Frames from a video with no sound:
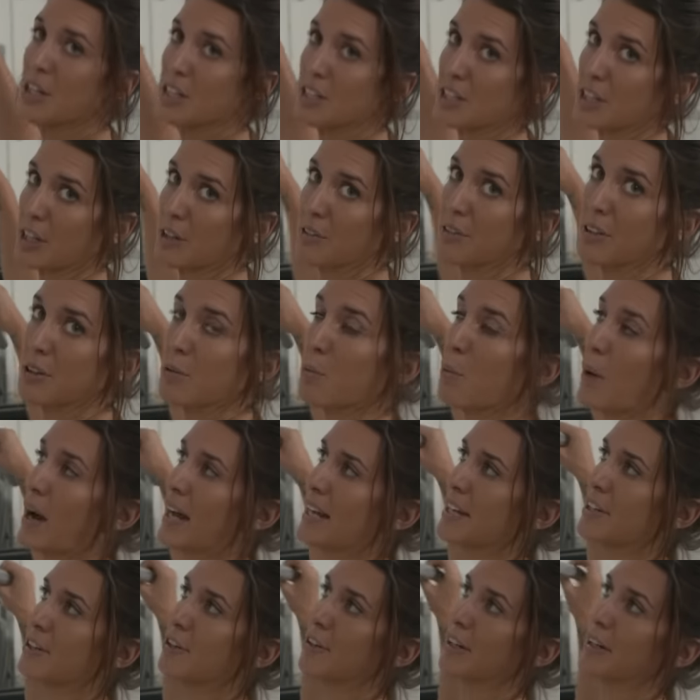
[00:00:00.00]
Start with
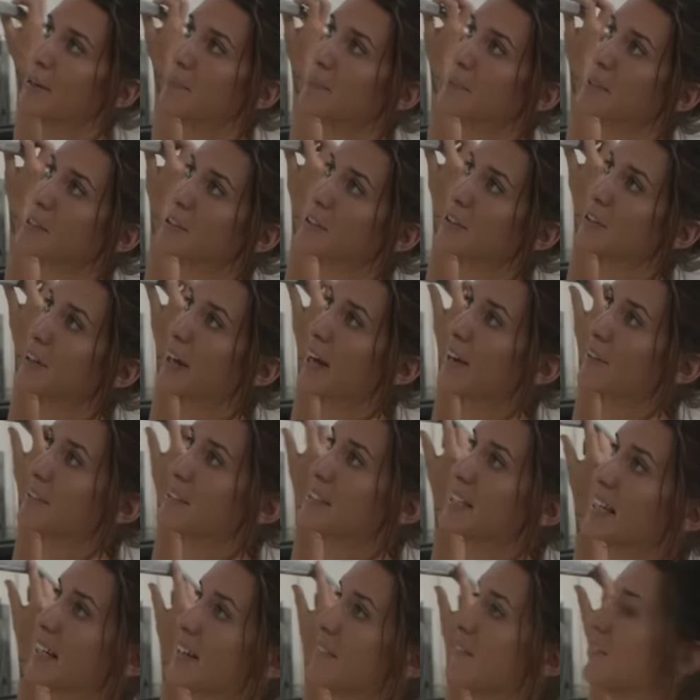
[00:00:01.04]
wide grip, so you're outside